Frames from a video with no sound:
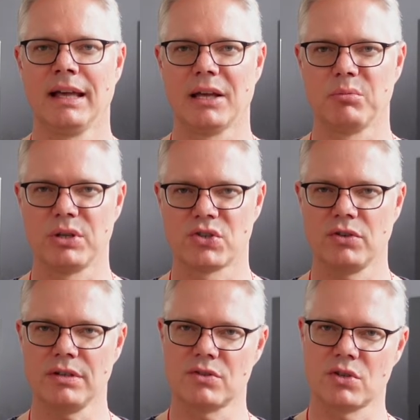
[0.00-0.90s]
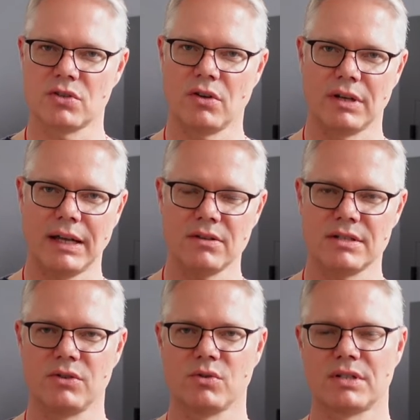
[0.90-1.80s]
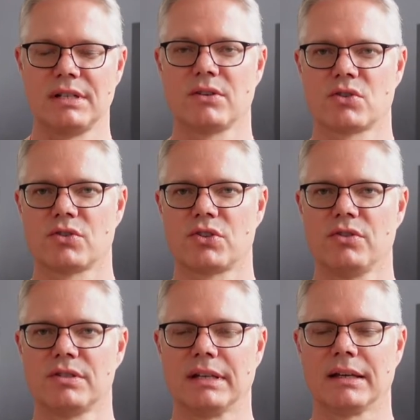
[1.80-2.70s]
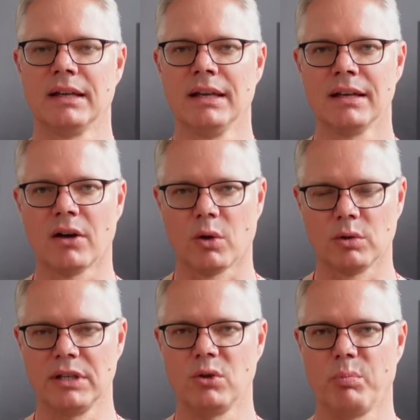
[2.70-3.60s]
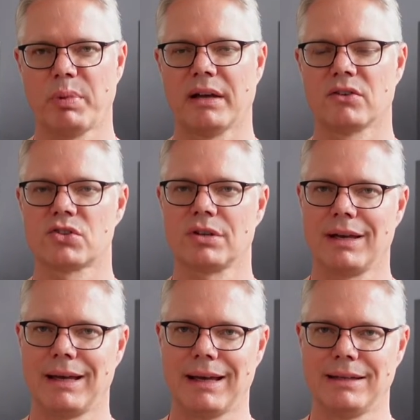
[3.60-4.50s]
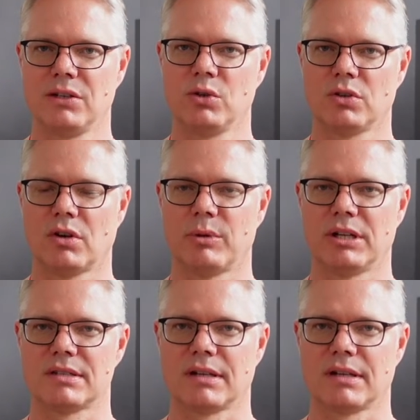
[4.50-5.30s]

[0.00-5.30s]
and be sure to start out in your slingshot shooting holding your pouch under your dominant